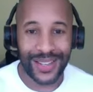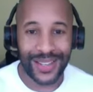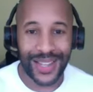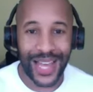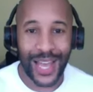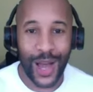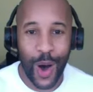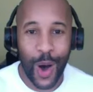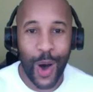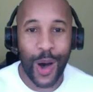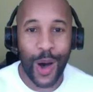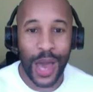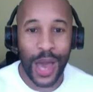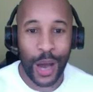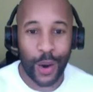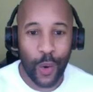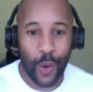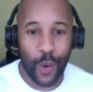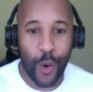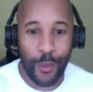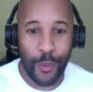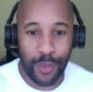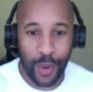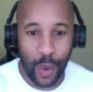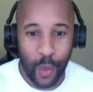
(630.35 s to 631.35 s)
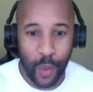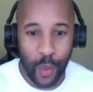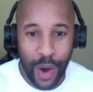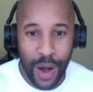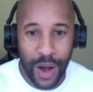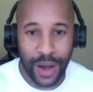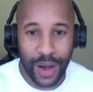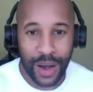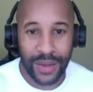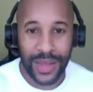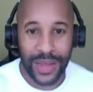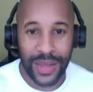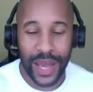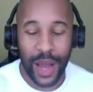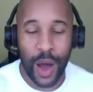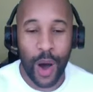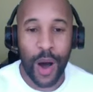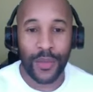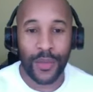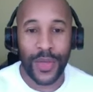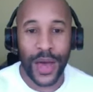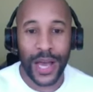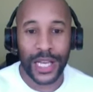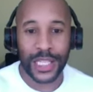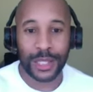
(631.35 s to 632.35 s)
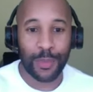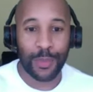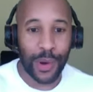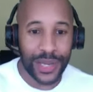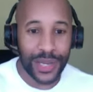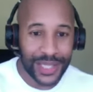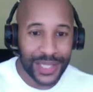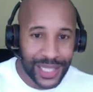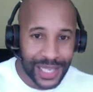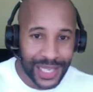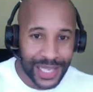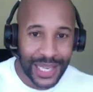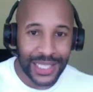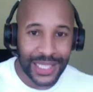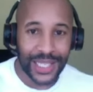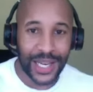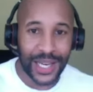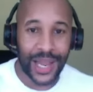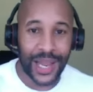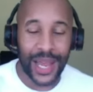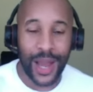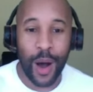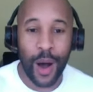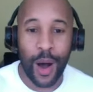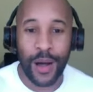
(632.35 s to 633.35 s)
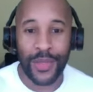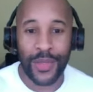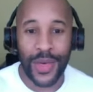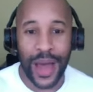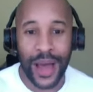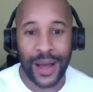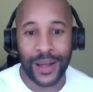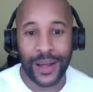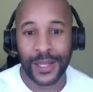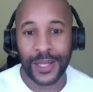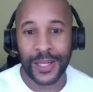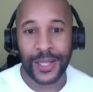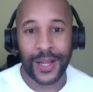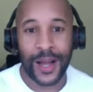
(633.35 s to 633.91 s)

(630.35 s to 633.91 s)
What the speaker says: They are that corporate worker. They are that spotty teenager. They are that